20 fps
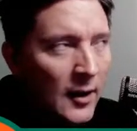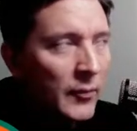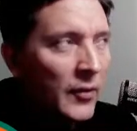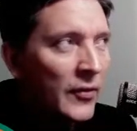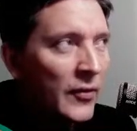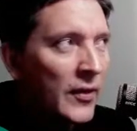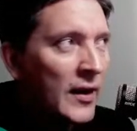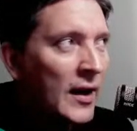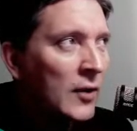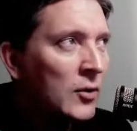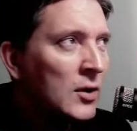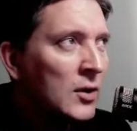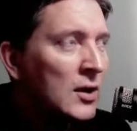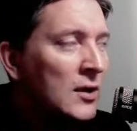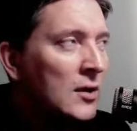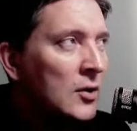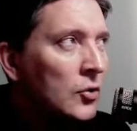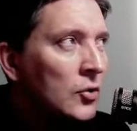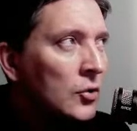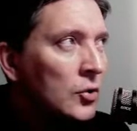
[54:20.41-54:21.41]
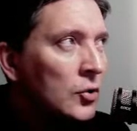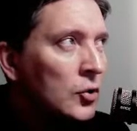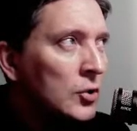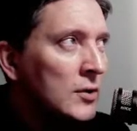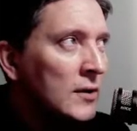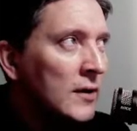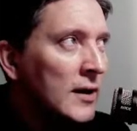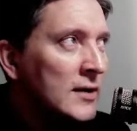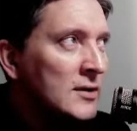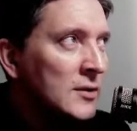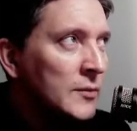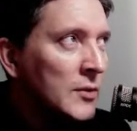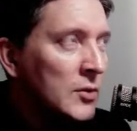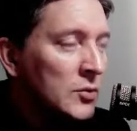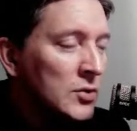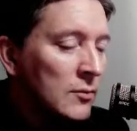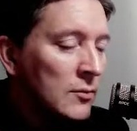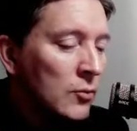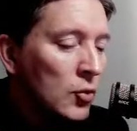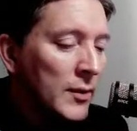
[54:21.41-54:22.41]
But then how can you utilise him? There
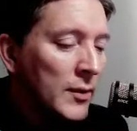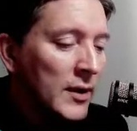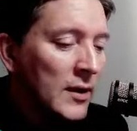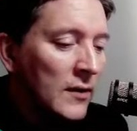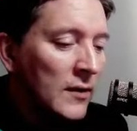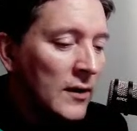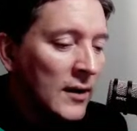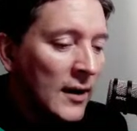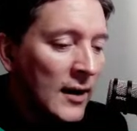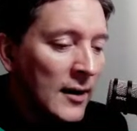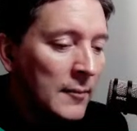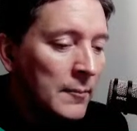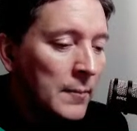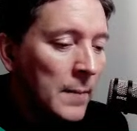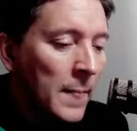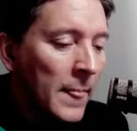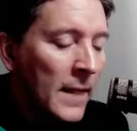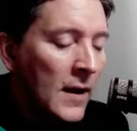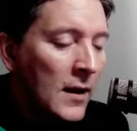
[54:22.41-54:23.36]
was a moment in the game